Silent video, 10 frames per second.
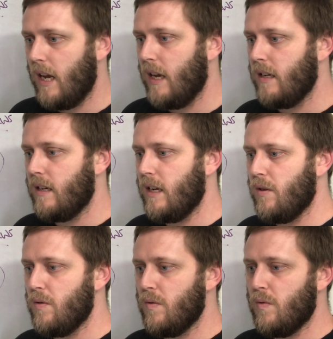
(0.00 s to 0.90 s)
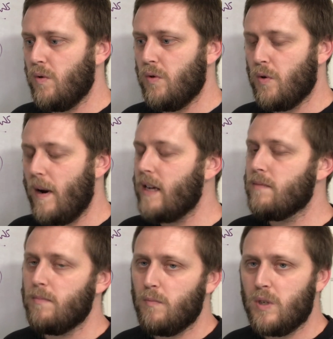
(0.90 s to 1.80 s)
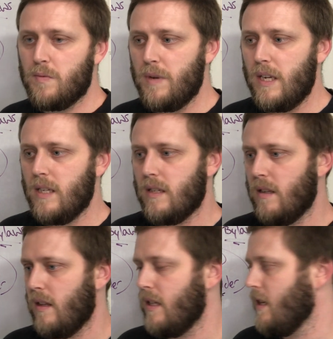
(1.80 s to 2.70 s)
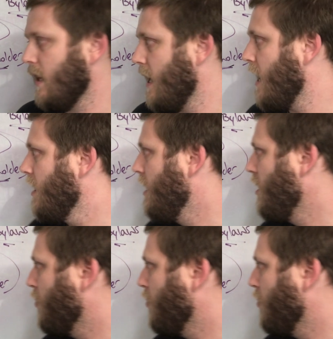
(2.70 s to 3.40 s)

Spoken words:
and who directs which meetings and things like that,